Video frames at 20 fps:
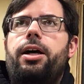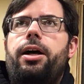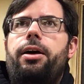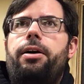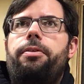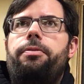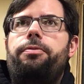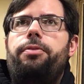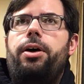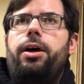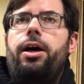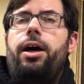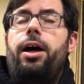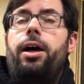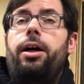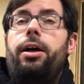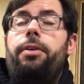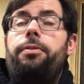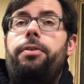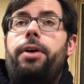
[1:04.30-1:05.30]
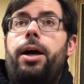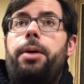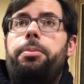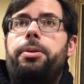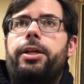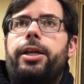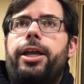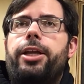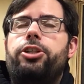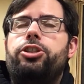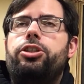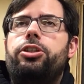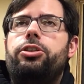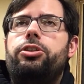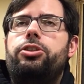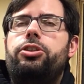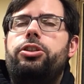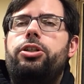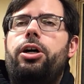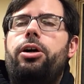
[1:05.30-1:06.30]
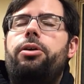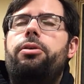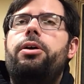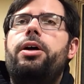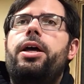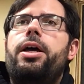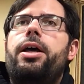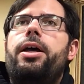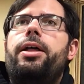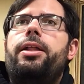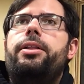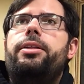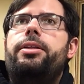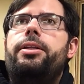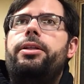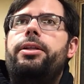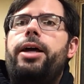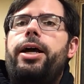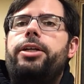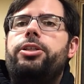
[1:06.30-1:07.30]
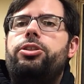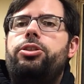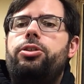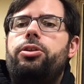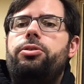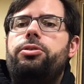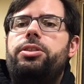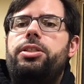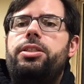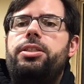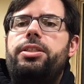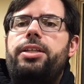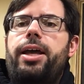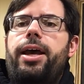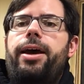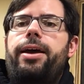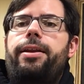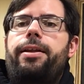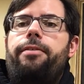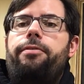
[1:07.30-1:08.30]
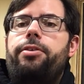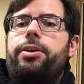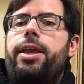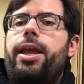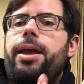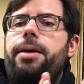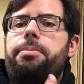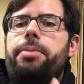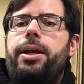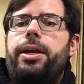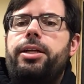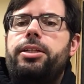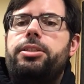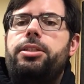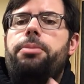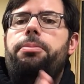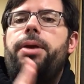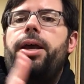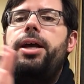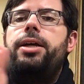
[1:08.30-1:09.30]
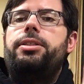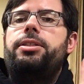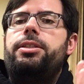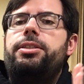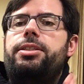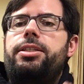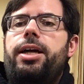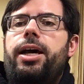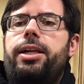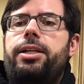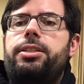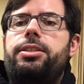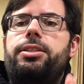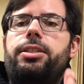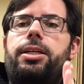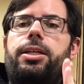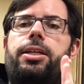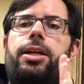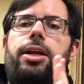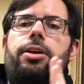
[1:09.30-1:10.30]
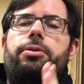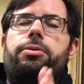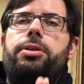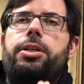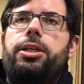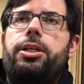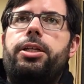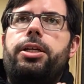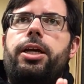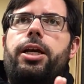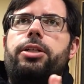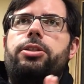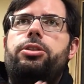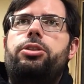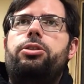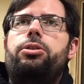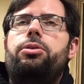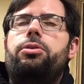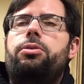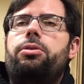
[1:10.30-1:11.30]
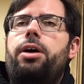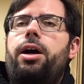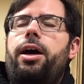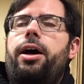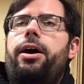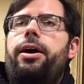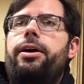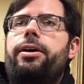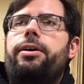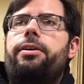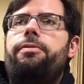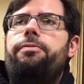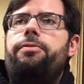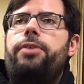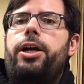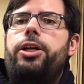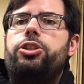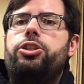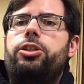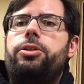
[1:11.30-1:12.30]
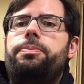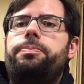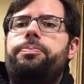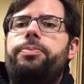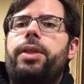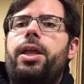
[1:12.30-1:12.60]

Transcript: of obligation. So the nice news is that if you can't make it to Mass, it's not a sin. I don't need to get to confession.